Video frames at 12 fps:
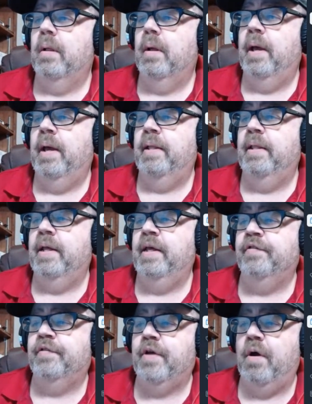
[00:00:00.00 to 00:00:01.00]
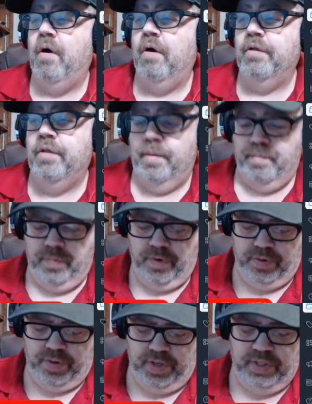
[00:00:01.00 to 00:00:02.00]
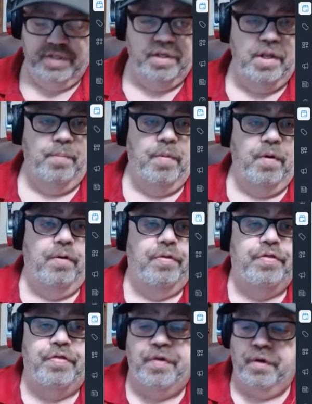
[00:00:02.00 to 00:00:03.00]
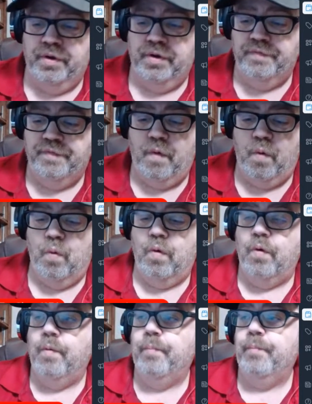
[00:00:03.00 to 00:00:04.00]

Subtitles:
And his card number is number 34.